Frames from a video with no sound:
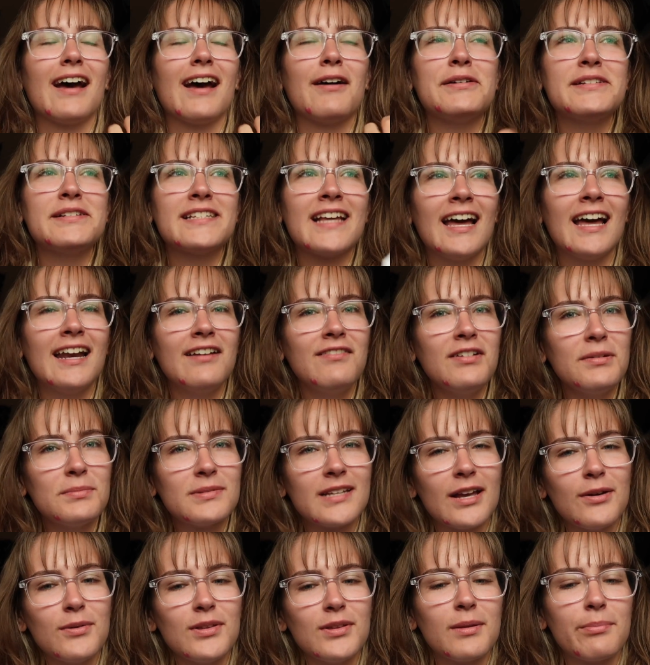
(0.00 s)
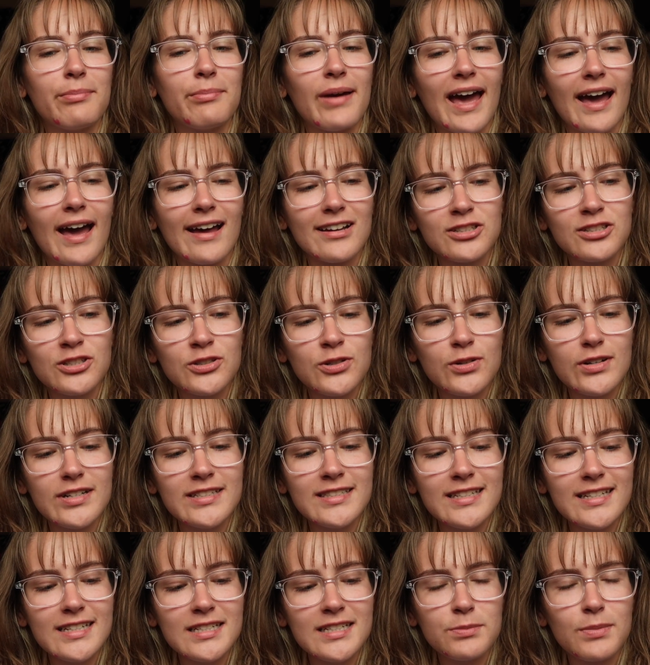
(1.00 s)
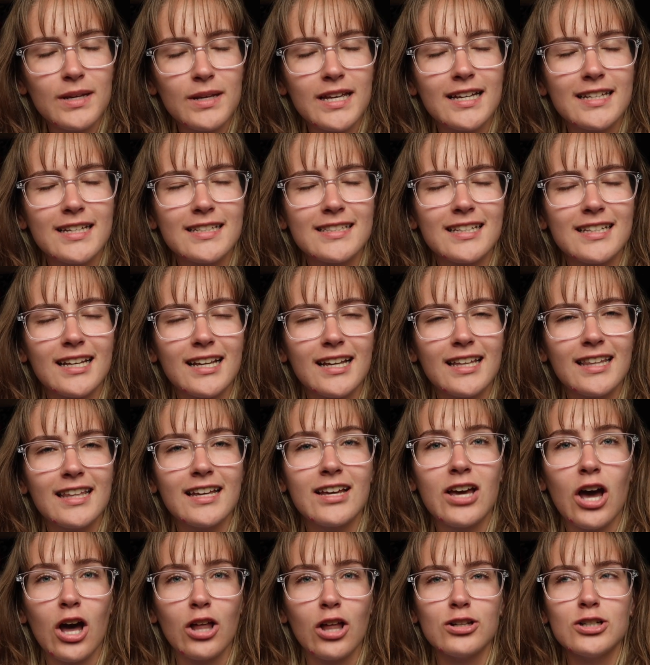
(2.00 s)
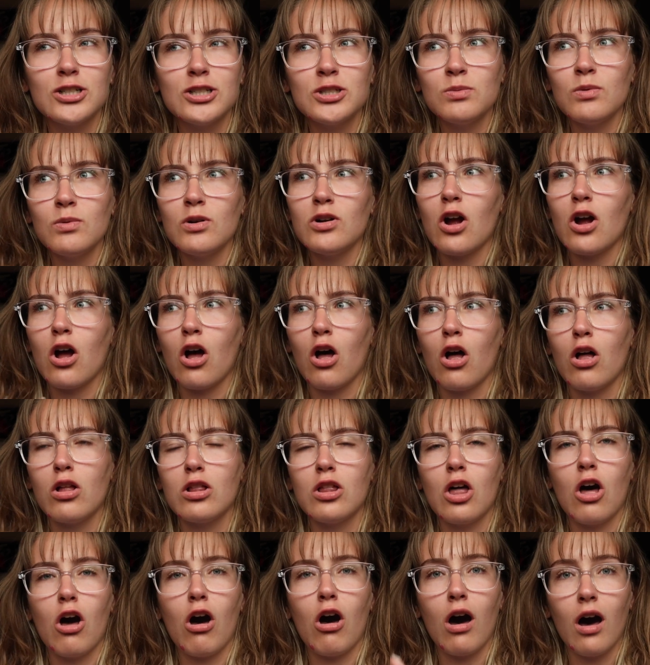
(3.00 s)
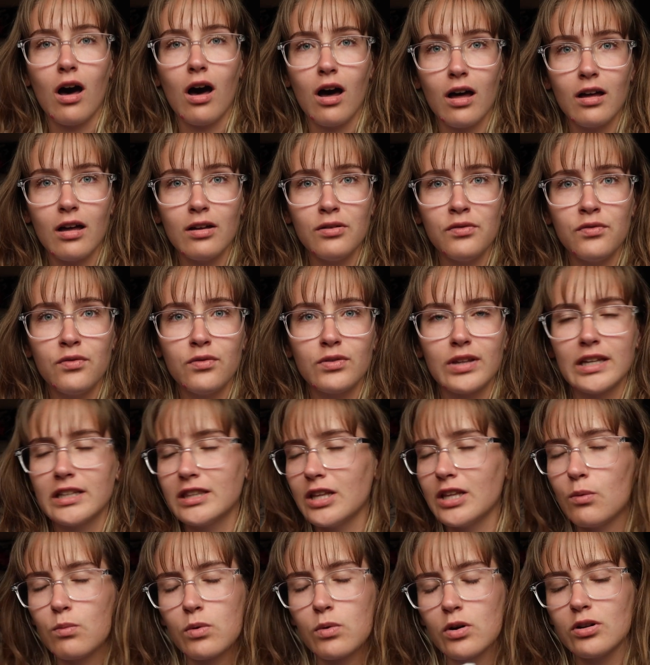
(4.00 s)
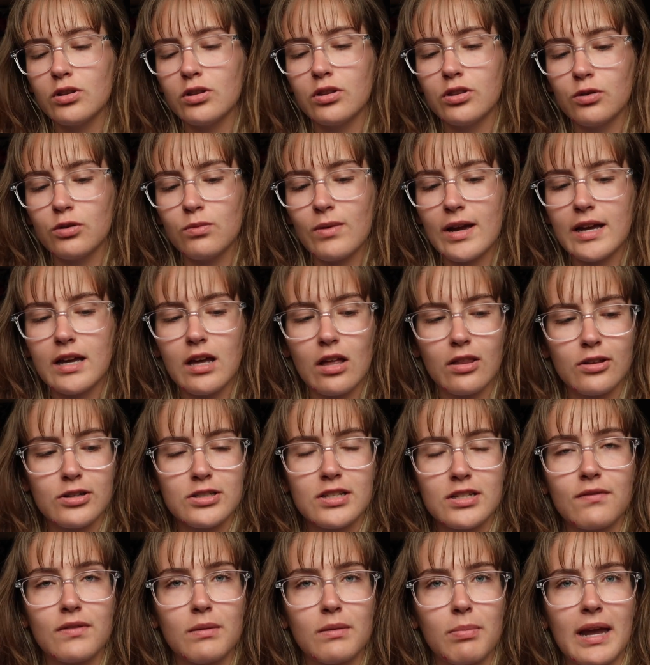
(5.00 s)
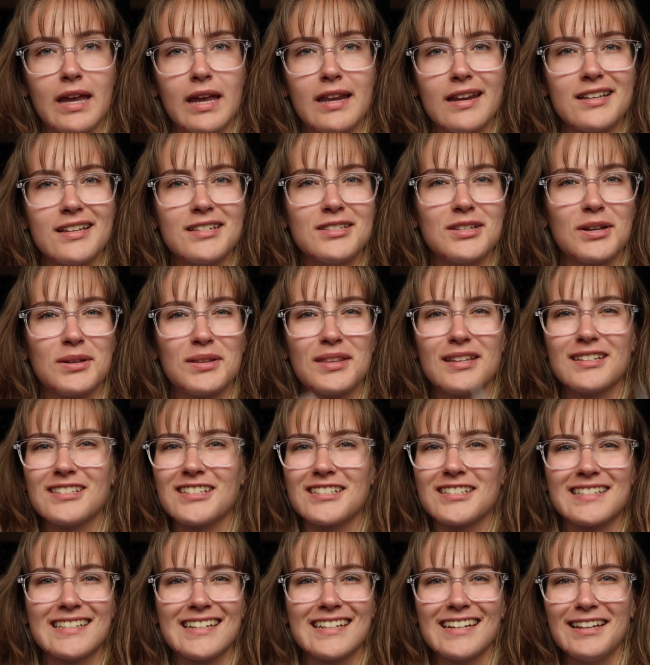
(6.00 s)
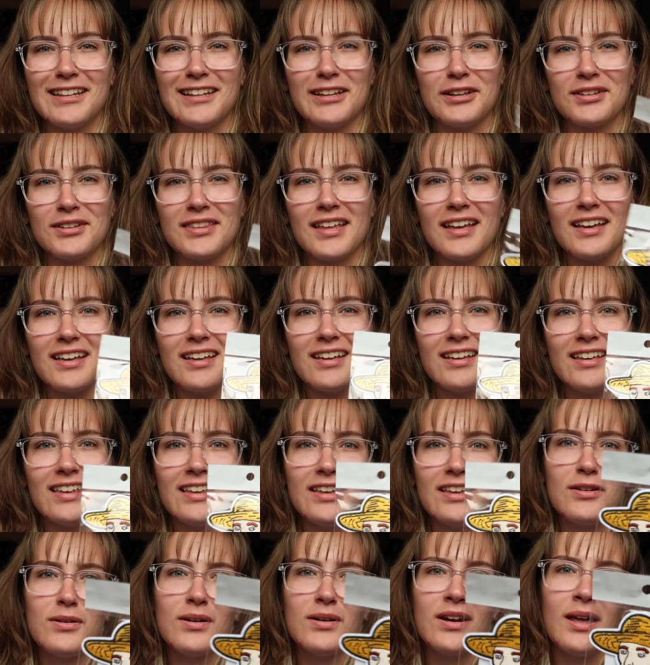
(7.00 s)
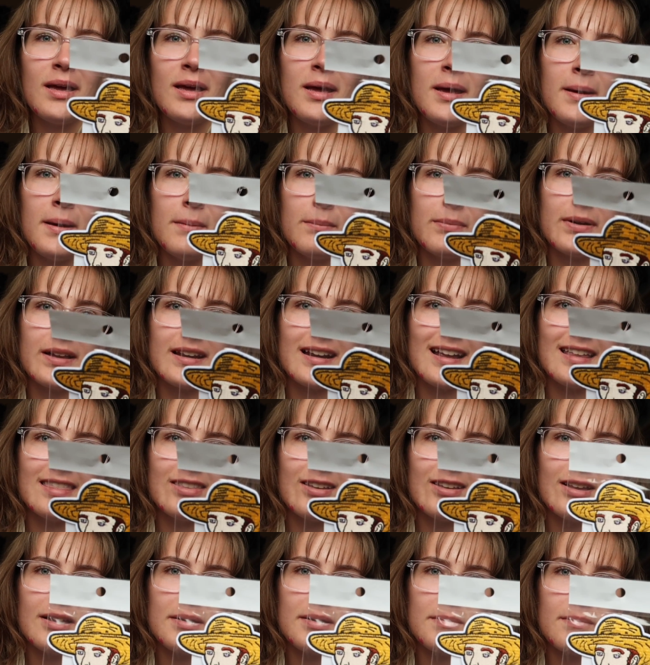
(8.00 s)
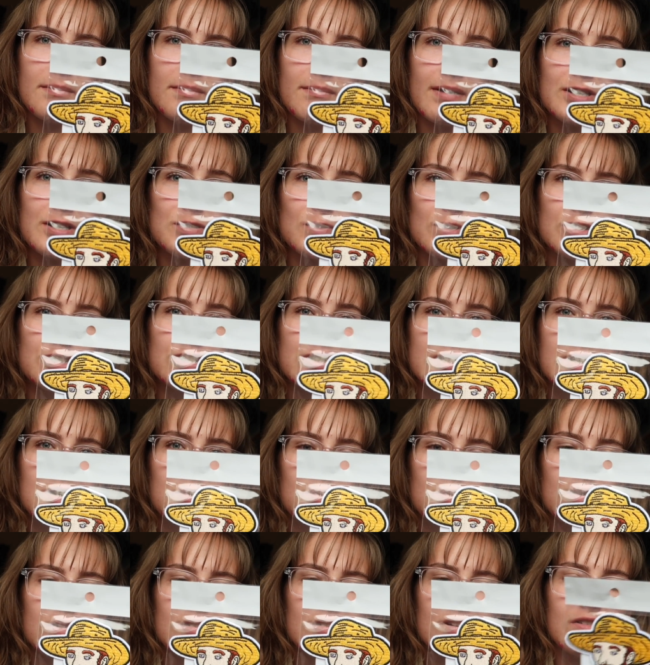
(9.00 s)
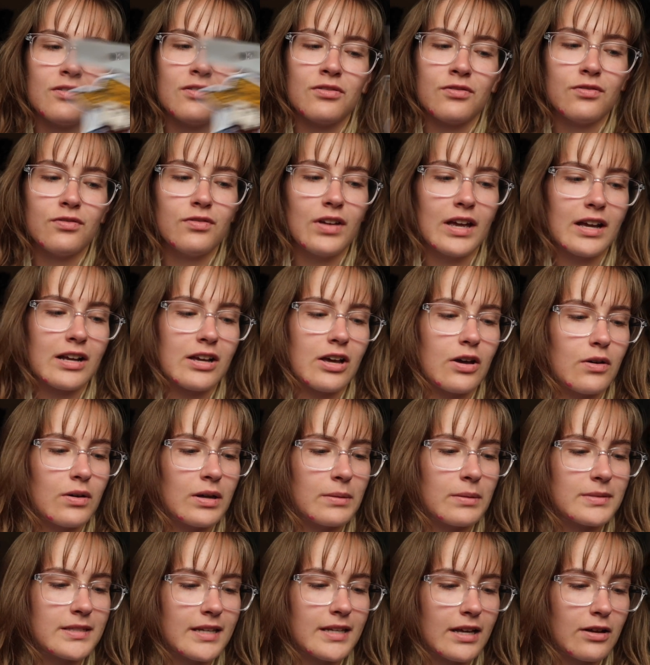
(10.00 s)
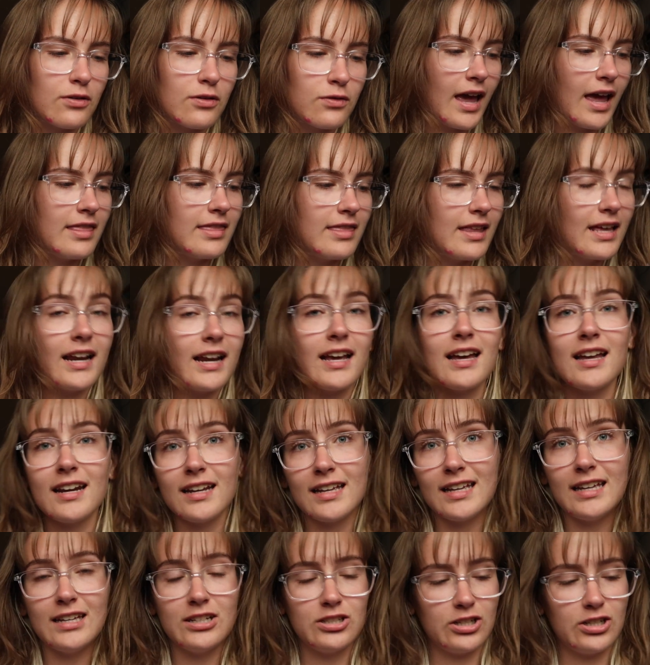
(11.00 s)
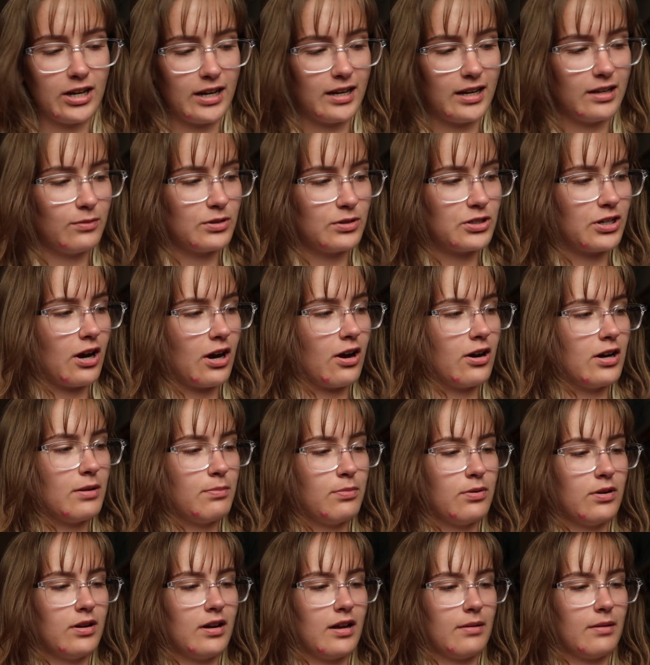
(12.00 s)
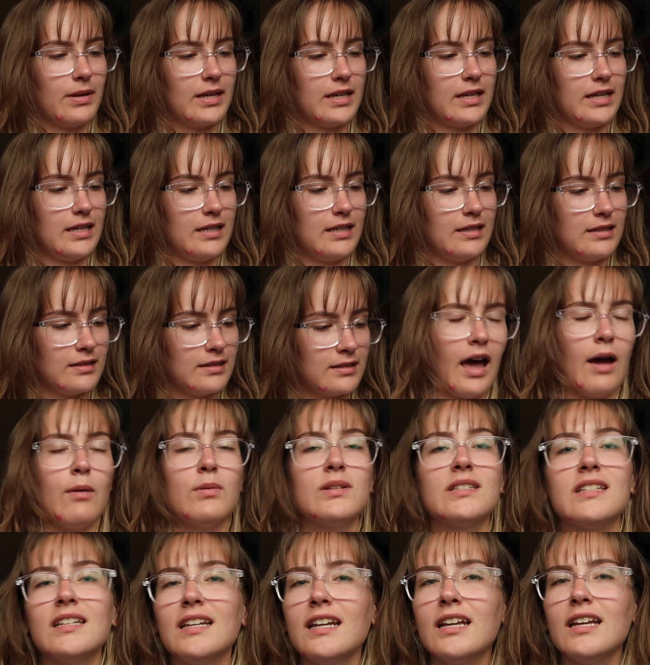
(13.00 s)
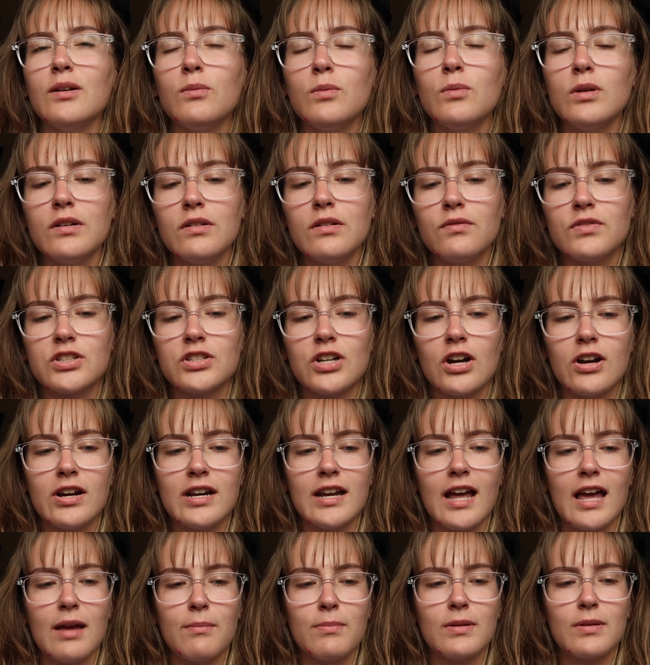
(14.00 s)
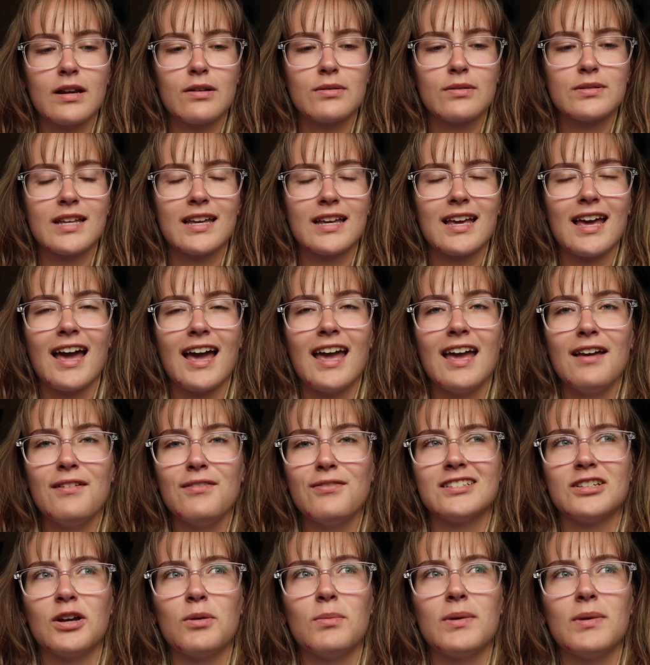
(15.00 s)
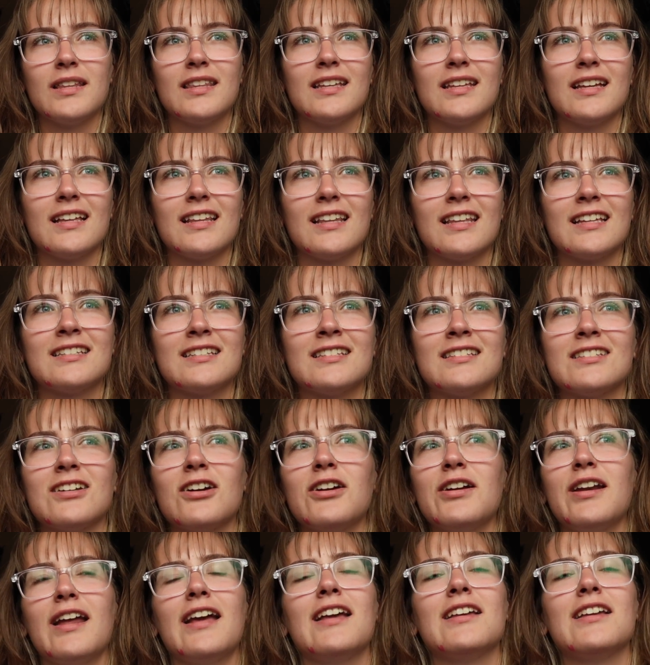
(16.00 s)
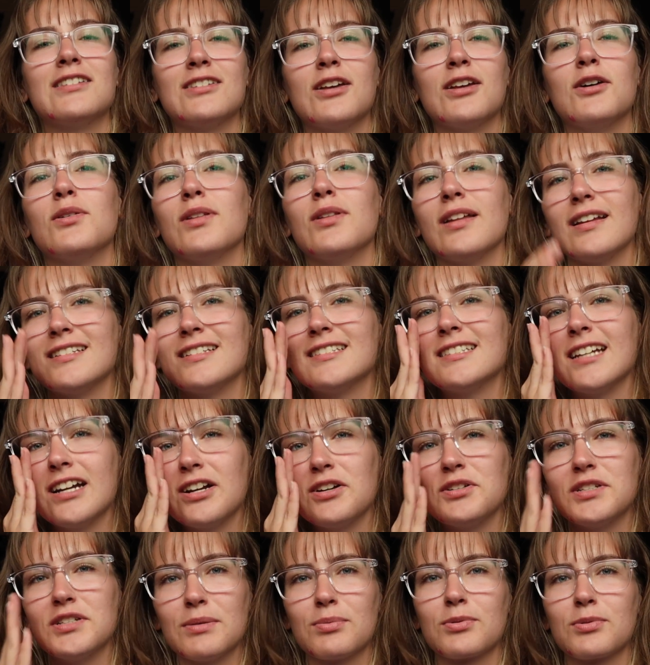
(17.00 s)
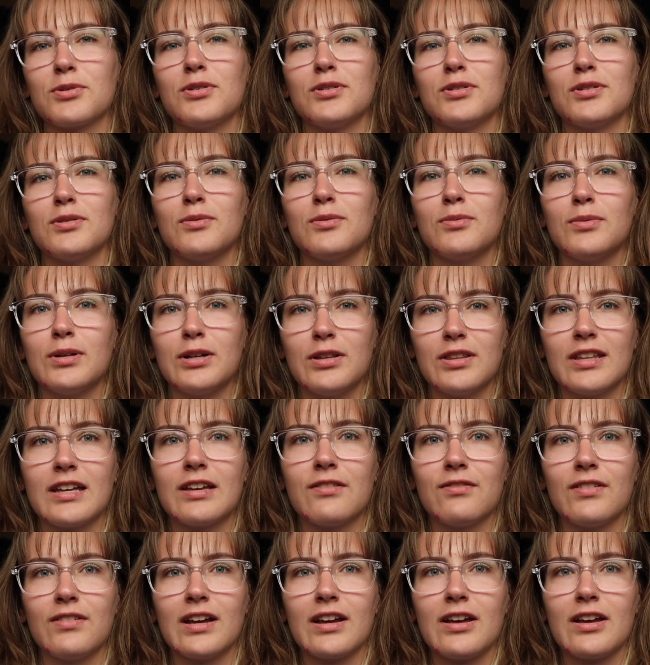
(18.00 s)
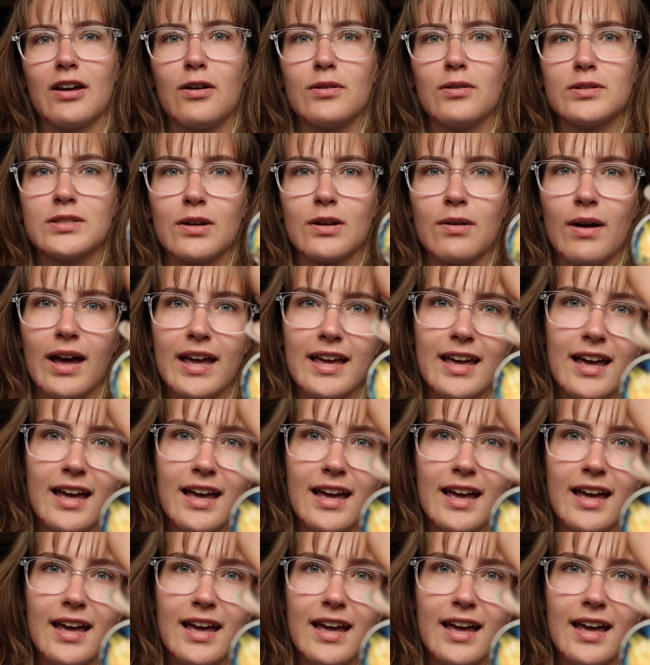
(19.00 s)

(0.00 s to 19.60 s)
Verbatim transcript: I was kind of upset with the patch choices because the colors were all off. Like they weren't the right colors of the painting, so they just didn't look that cute. But I thought I might as well just get one of Van Gogh himself. And then I got a keychain, which I already put on my keys. I was gonna get one of Starry Night, but I was like, I have so many things. Like Starry Night is so like stereotypical when you think of Van Gogh. So I